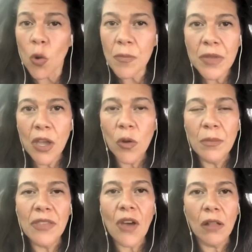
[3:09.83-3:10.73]

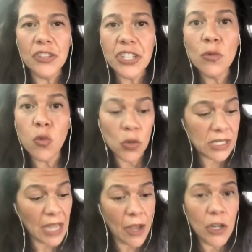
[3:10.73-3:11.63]
Scorpio in mythology
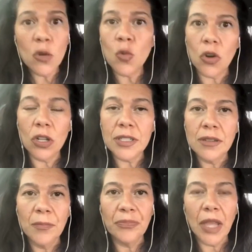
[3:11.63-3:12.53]
rules the underworld.